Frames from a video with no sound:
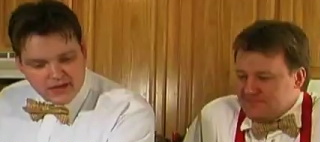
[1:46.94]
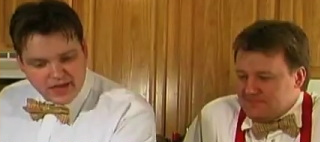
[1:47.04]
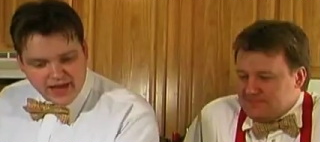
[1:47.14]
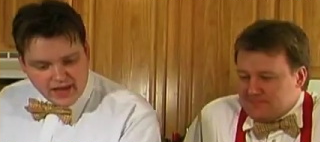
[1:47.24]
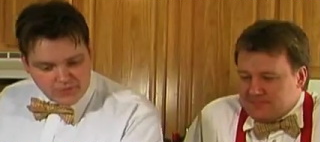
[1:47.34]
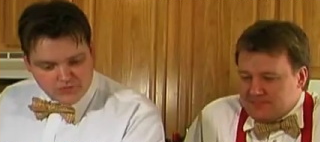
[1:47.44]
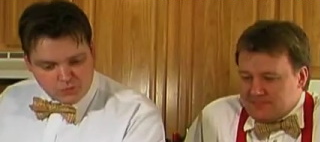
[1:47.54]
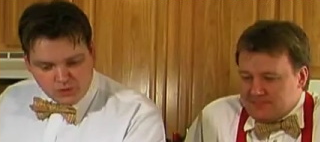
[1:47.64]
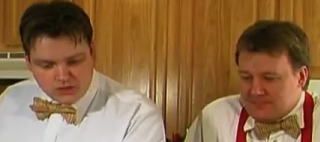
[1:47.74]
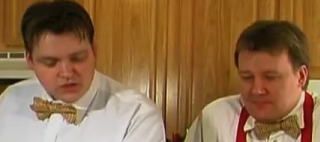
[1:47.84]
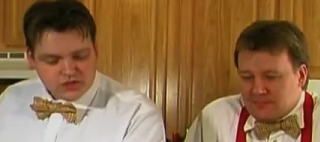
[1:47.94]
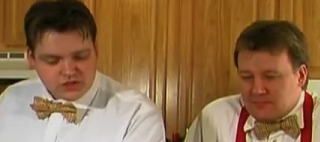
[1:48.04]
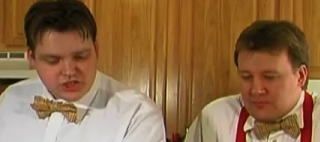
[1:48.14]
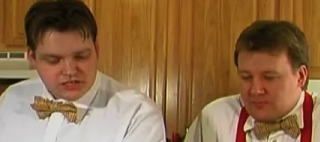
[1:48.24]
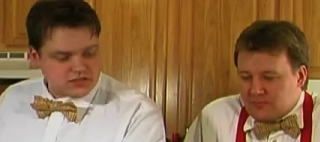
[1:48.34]
Speaker 1: and this one
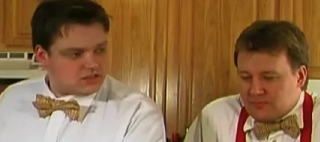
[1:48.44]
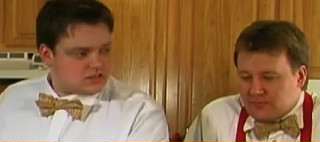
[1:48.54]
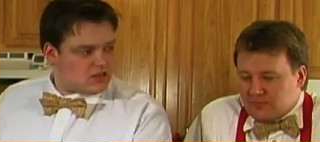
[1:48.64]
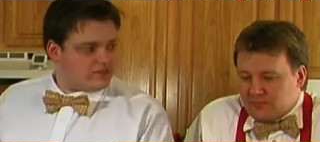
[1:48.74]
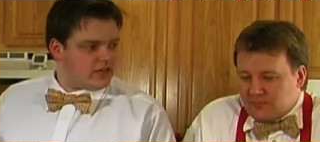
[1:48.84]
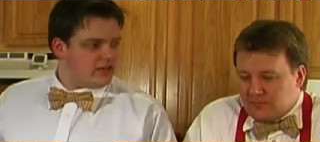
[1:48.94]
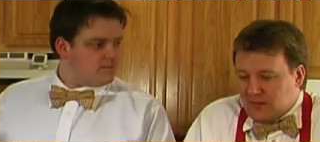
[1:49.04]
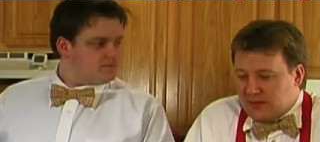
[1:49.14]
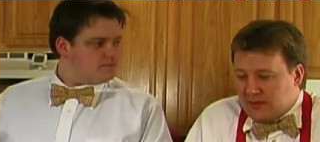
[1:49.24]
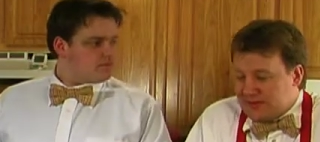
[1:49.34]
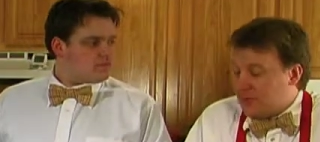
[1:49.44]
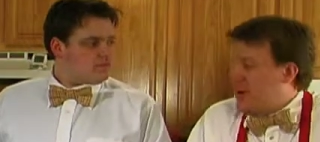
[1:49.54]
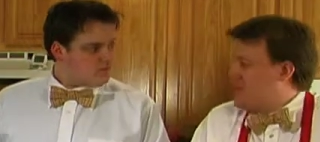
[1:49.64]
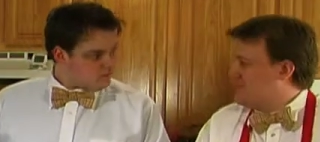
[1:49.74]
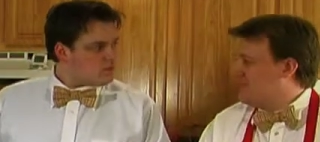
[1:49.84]
just looks lovely. That's right.